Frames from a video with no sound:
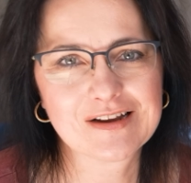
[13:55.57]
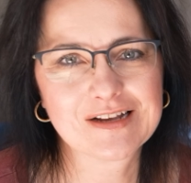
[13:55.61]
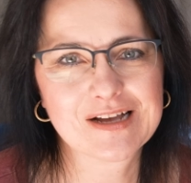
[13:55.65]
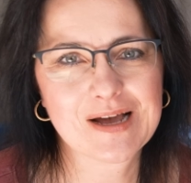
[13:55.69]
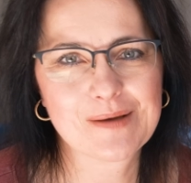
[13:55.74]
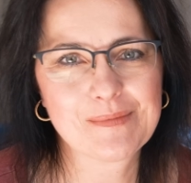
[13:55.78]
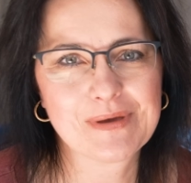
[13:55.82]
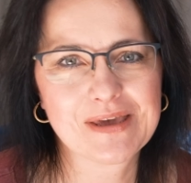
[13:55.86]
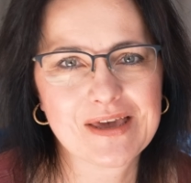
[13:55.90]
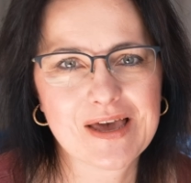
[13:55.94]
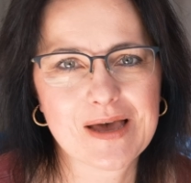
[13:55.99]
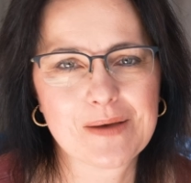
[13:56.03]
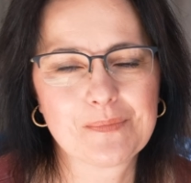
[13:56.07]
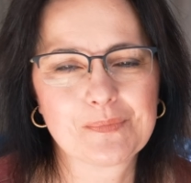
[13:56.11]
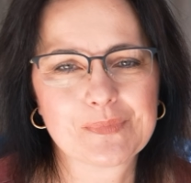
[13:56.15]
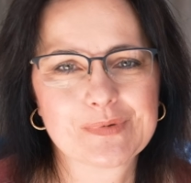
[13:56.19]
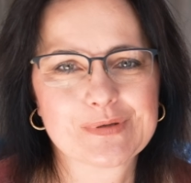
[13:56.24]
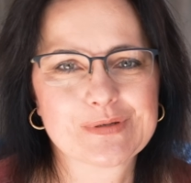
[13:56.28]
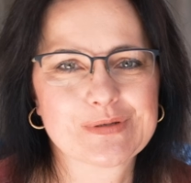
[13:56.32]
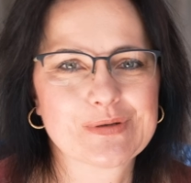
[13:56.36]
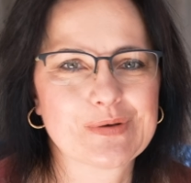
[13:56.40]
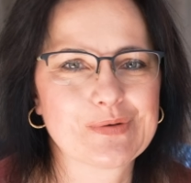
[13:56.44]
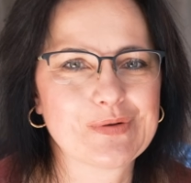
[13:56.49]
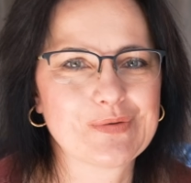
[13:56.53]
coming up,
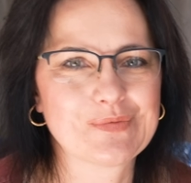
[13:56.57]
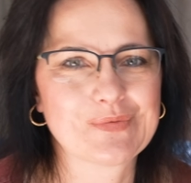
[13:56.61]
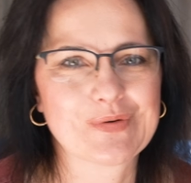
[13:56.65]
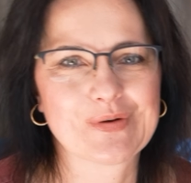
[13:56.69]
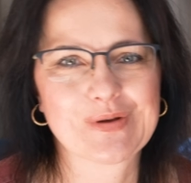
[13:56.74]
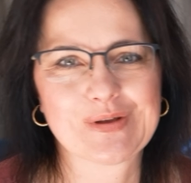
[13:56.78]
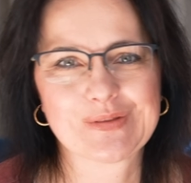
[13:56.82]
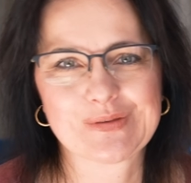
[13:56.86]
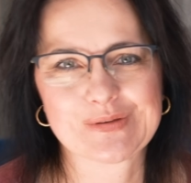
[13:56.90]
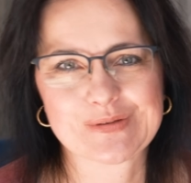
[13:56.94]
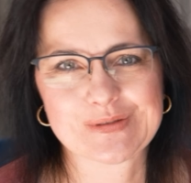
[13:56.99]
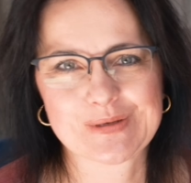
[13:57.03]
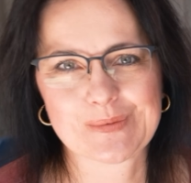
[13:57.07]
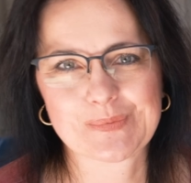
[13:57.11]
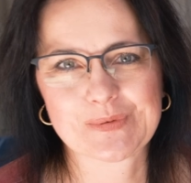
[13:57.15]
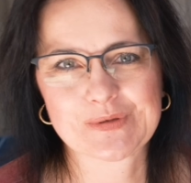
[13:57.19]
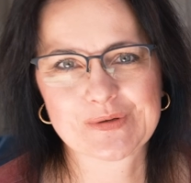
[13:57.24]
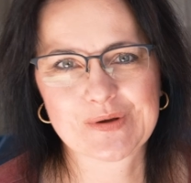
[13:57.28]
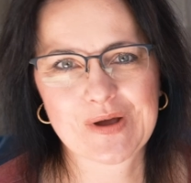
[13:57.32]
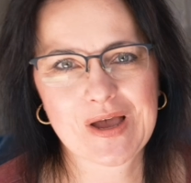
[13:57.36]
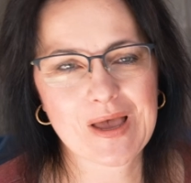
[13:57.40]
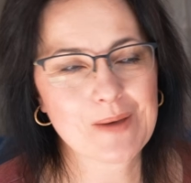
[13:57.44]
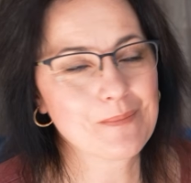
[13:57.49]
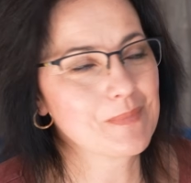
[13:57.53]
so don't forget to
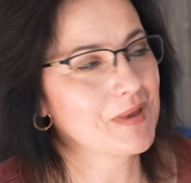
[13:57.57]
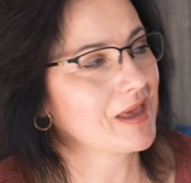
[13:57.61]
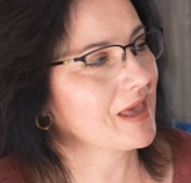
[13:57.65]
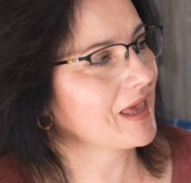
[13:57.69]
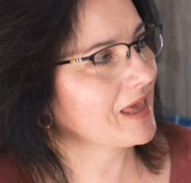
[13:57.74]
subscribe.